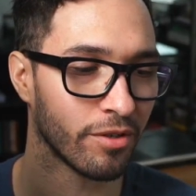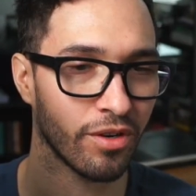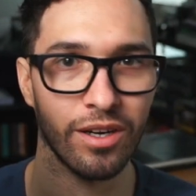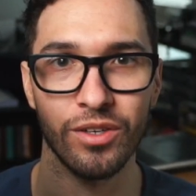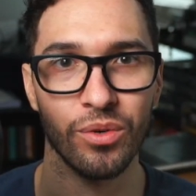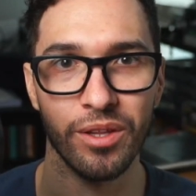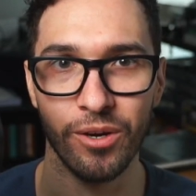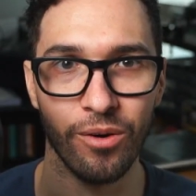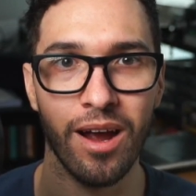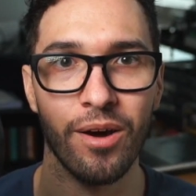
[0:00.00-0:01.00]
you're trying to enjoy
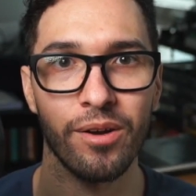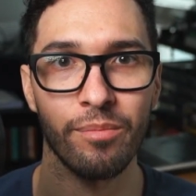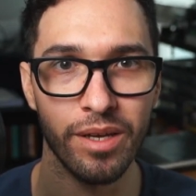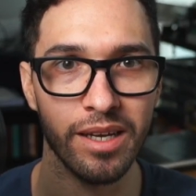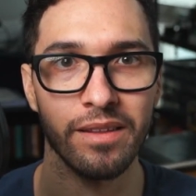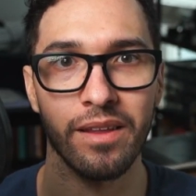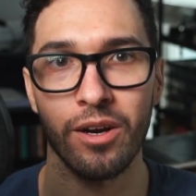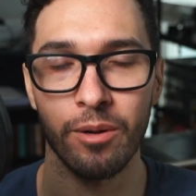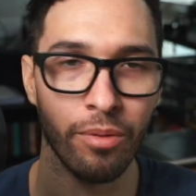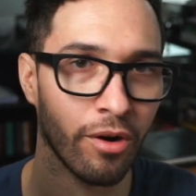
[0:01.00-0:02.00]
the crowd and being
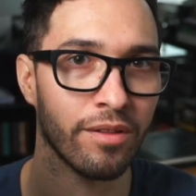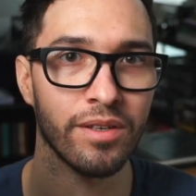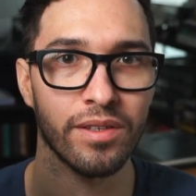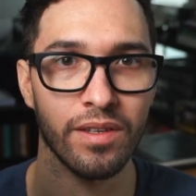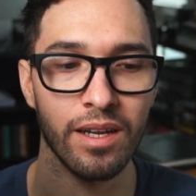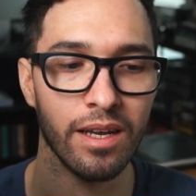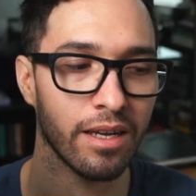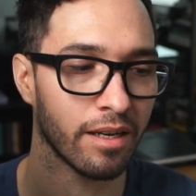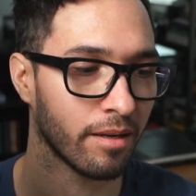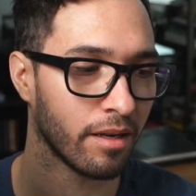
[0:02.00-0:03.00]
there and a part of the
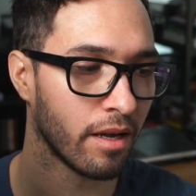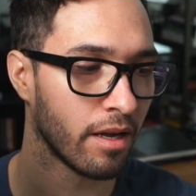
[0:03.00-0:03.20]
city and